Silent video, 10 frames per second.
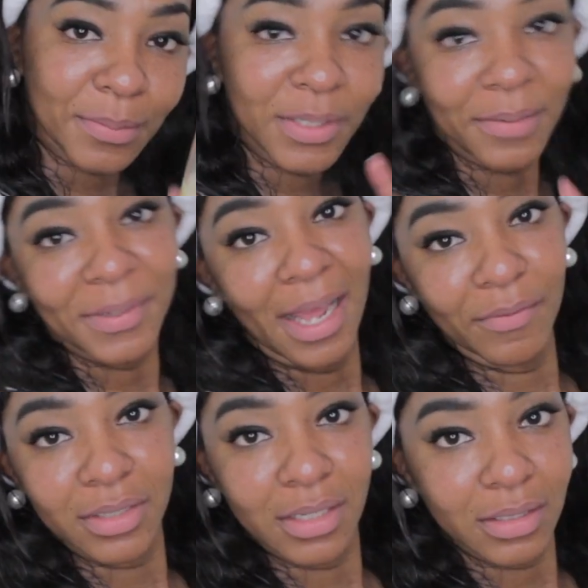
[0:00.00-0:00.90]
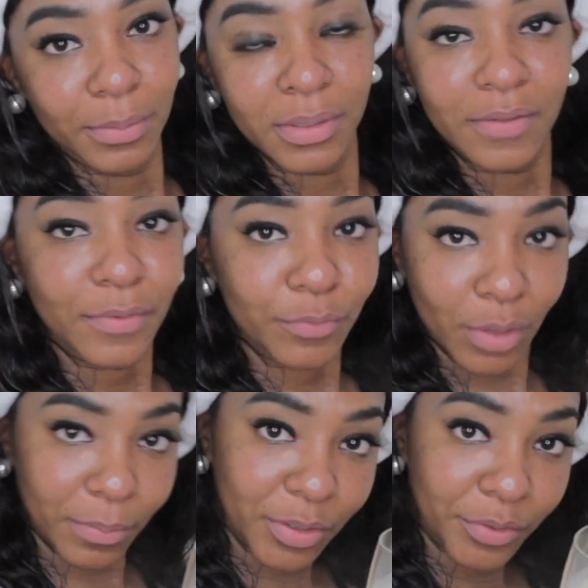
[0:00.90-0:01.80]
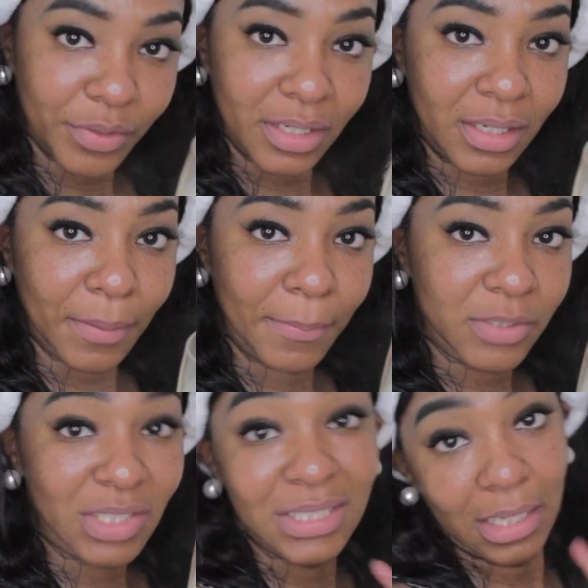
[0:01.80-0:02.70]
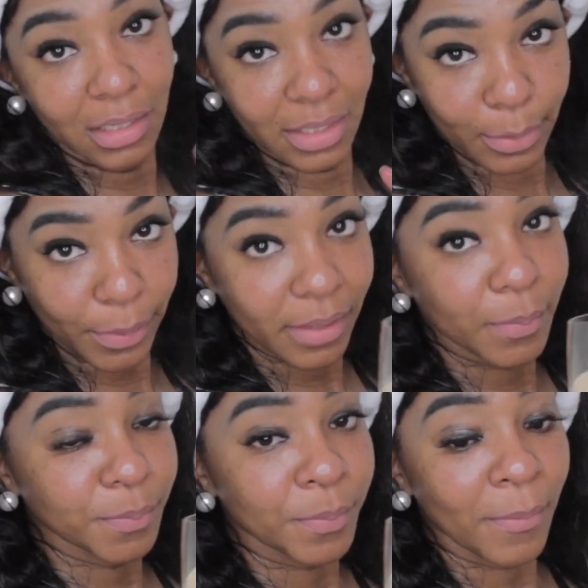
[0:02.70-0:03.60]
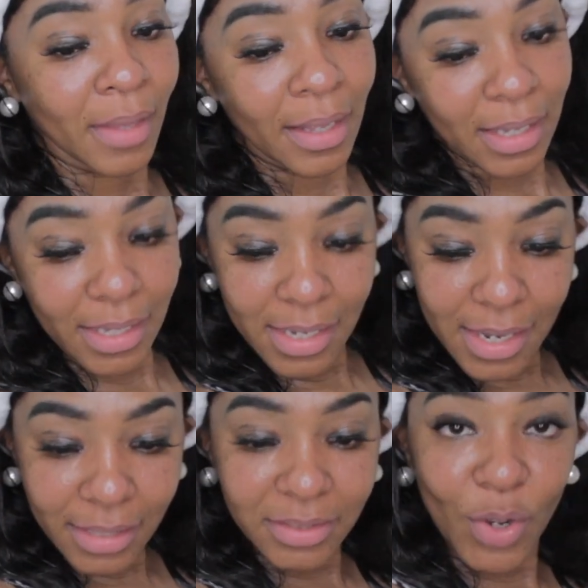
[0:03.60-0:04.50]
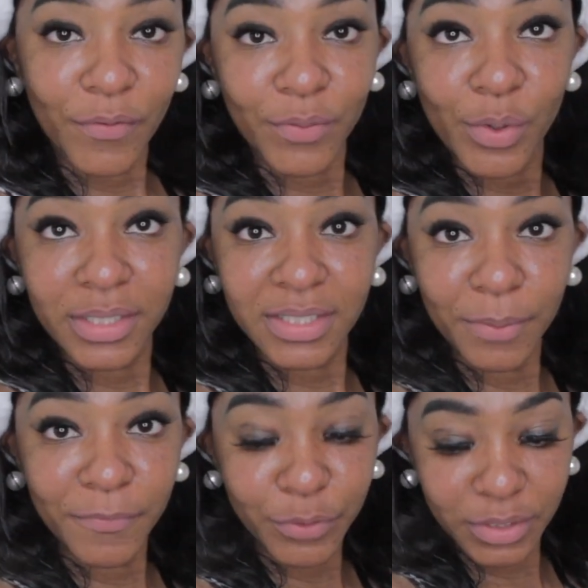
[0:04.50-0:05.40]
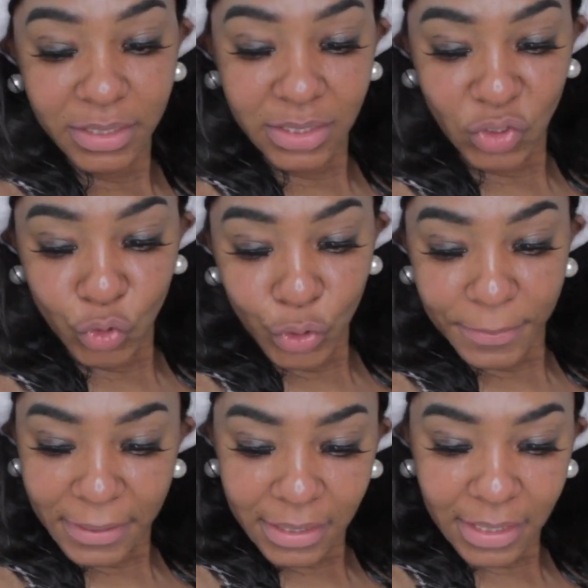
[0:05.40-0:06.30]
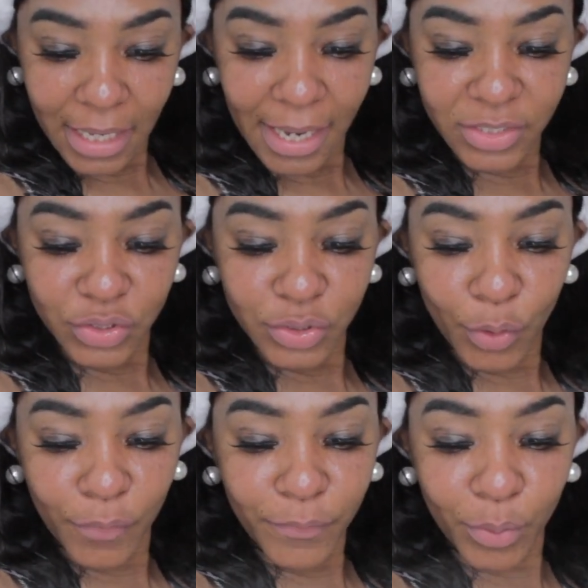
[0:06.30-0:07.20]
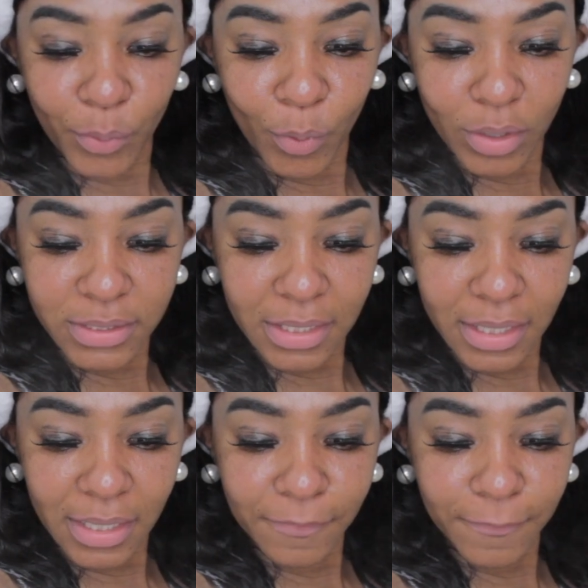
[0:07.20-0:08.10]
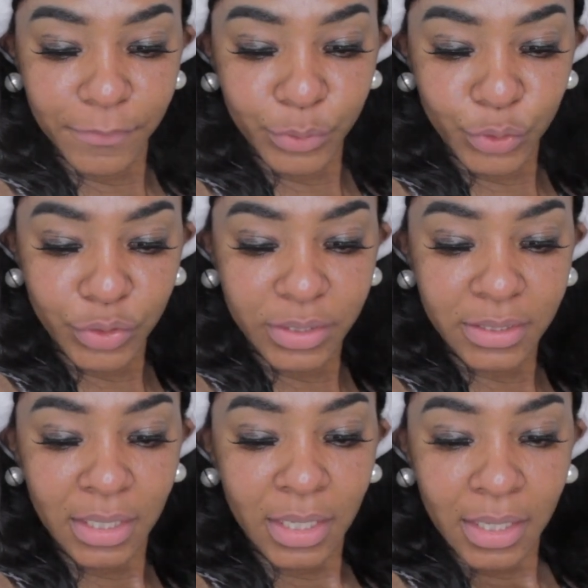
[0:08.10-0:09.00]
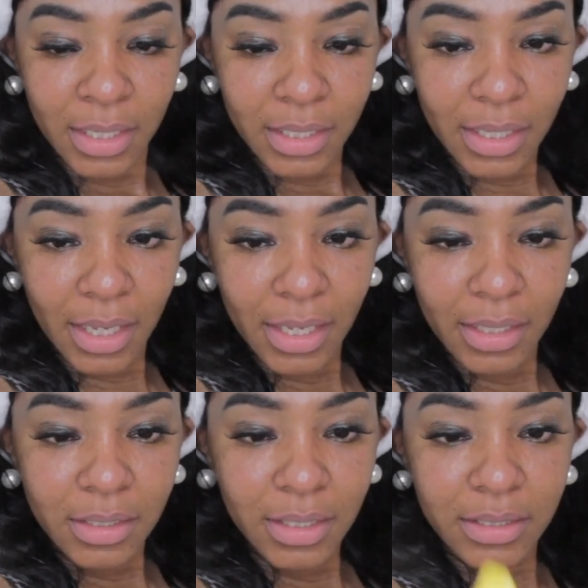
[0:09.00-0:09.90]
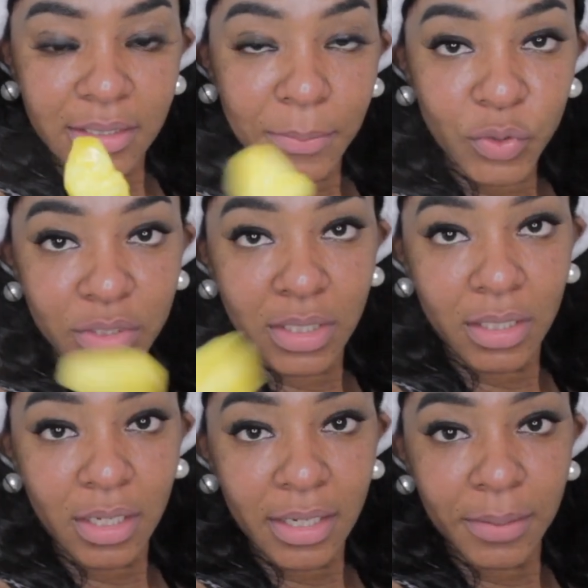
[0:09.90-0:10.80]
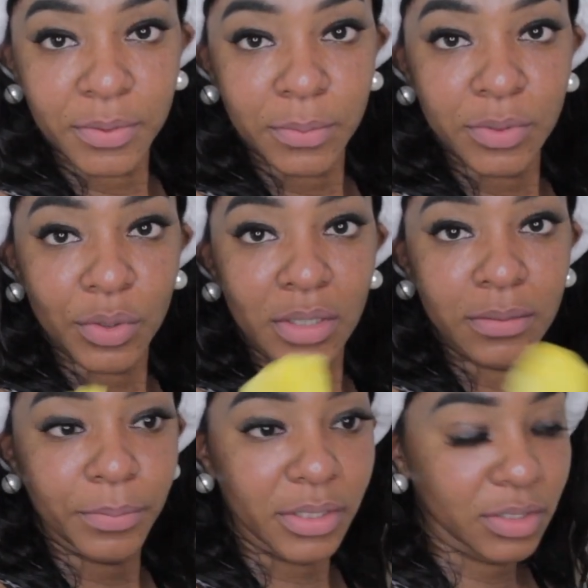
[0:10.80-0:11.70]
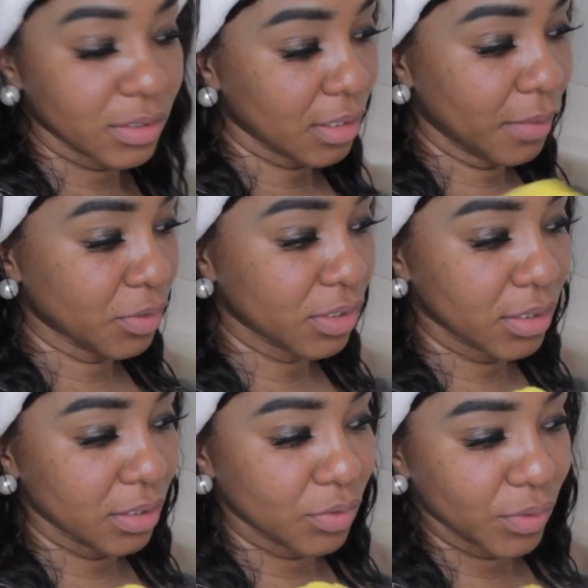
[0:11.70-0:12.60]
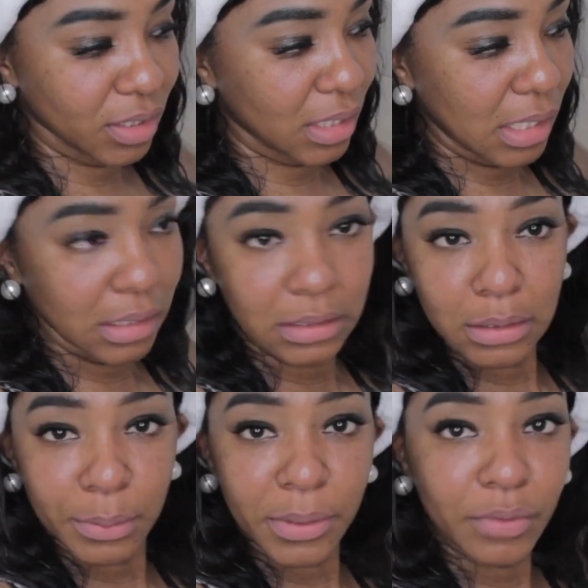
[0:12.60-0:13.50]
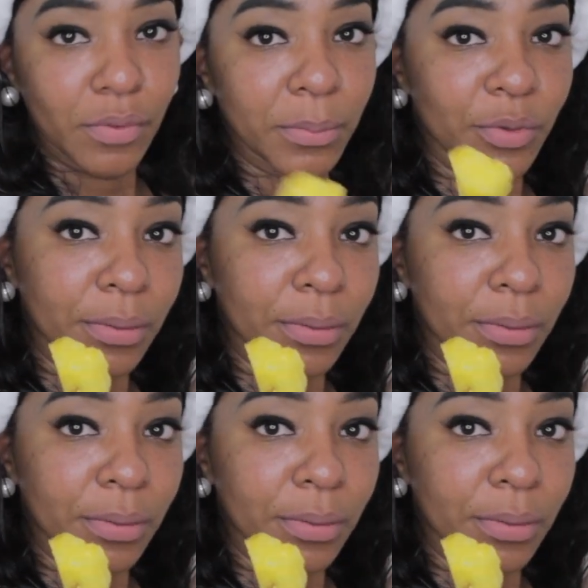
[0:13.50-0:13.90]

I'm gonna be having a little bit of a rum cream, just a little bit, and of course some fruits, because normally I just go for water and fruits, yeah, because I'm using a lot of Epsom salt, but I'm just gonna drink like a little bit of rum